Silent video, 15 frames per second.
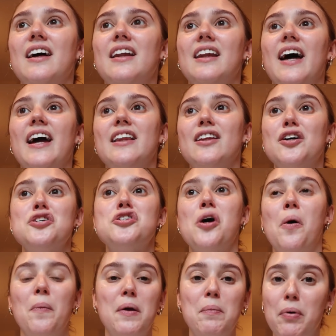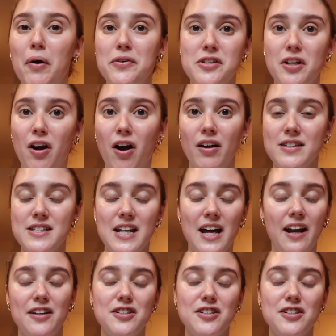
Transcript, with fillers: like there's so many pros and cons to that.